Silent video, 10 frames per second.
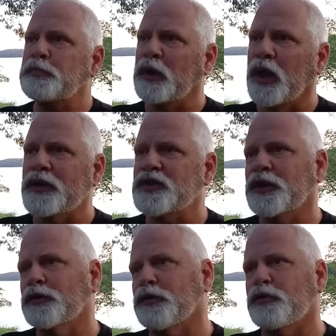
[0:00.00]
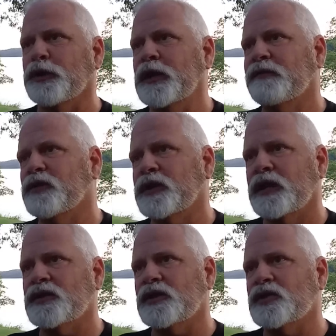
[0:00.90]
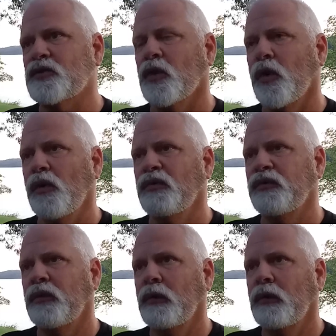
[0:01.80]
plus another 3 for the Dead Sea Scrolls.